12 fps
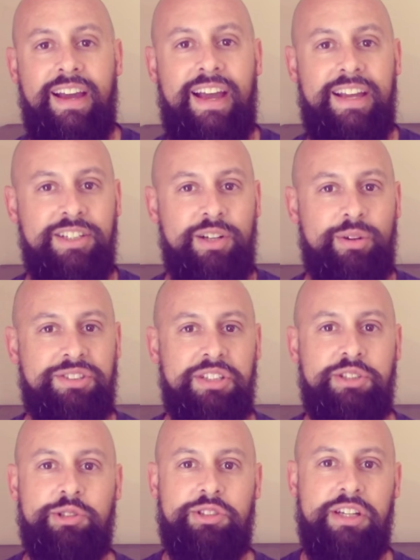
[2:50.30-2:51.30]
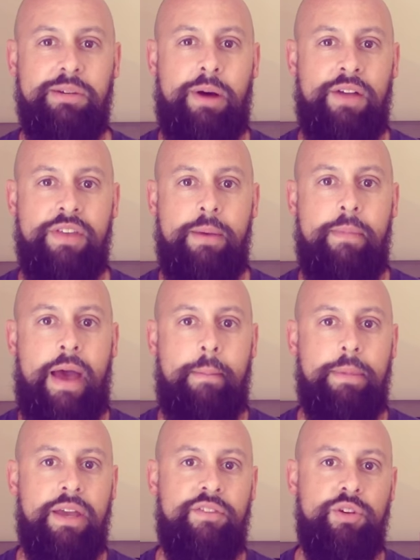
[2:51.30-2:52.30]
And you know what's interesting about that
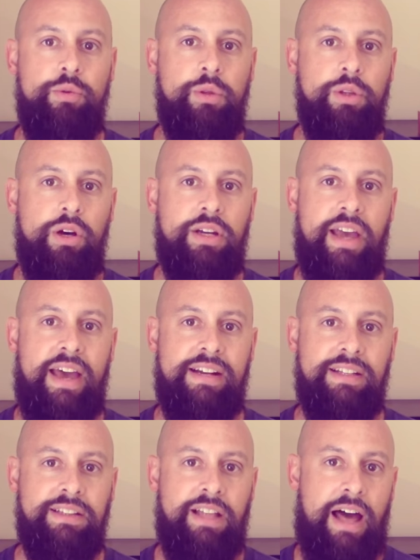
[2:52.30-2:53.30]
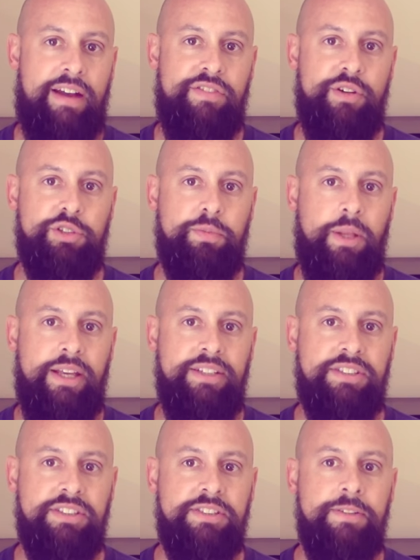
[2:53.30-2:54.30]
map? If you look at a lot of those
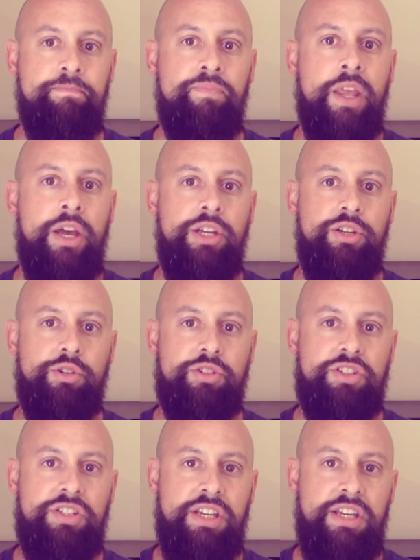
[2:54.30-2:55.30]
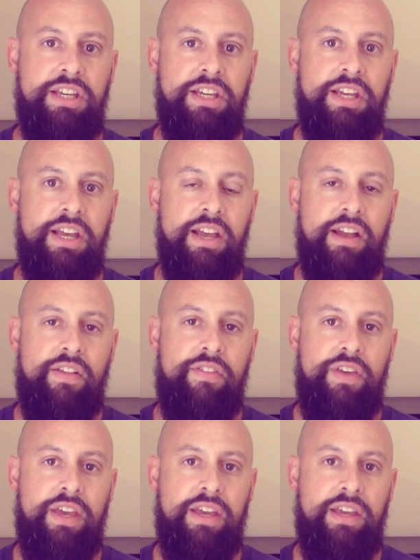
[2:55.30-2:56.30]
places, you'll see
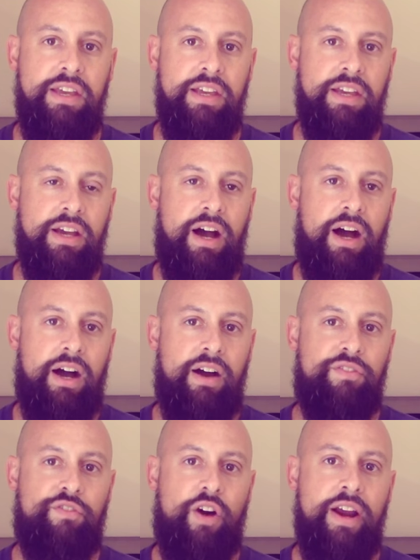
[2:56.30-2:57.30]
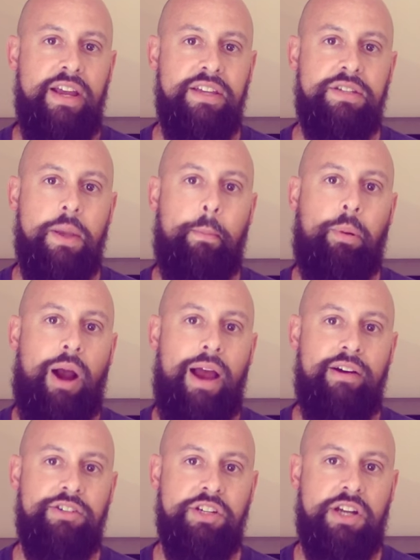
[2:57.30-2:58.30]
the phrase
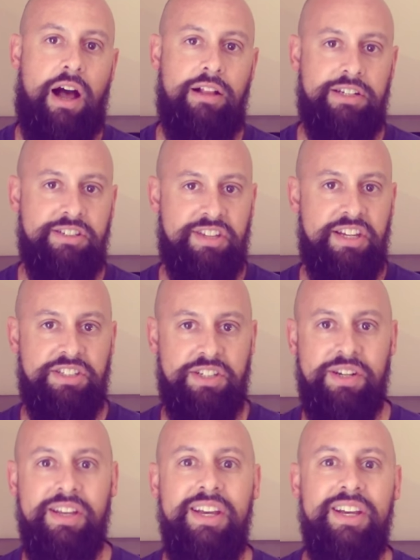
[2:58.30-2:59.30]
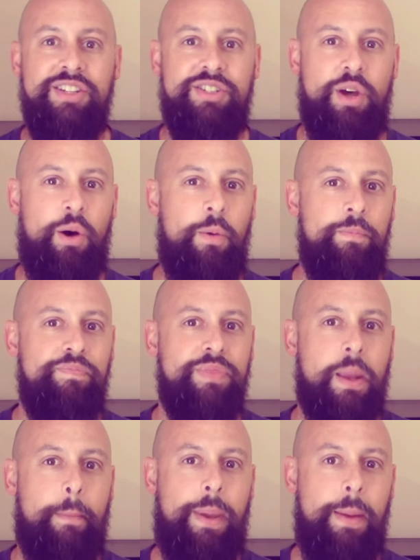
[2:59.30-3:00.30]
prior to colonization. So
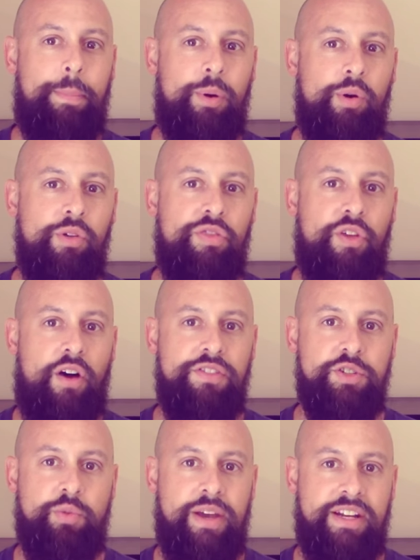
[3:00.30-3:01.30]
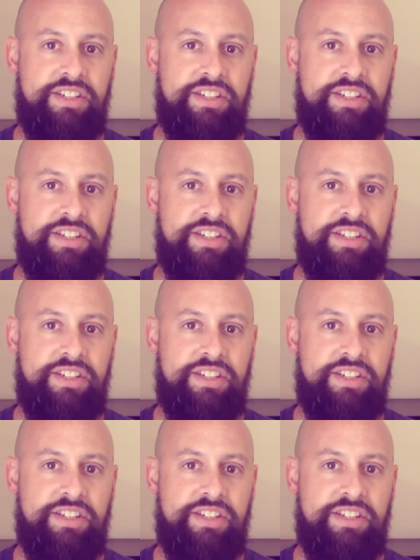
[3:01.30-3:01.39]
people thought this way and